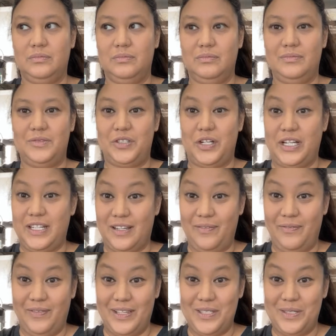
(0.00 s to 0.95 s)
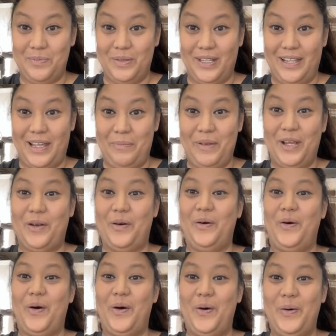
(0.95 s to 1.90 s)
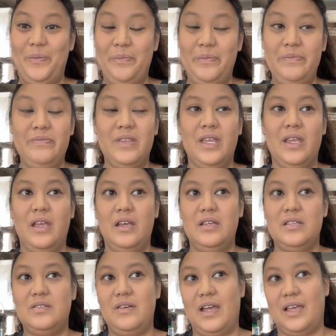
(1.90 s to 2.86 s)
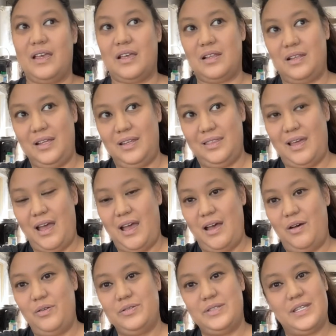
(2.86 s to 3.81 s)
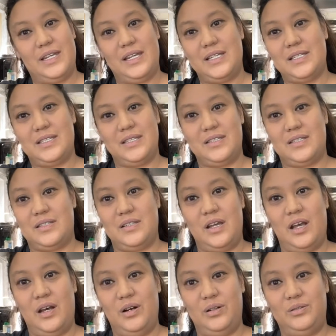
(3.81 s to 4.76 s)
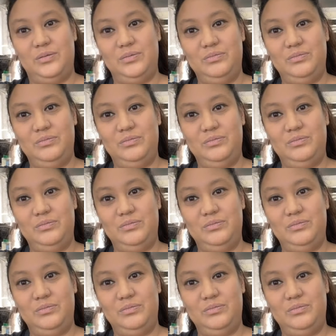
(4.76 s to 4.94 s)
Tried to convince him to let me go home so I could clean the house. And he says, no,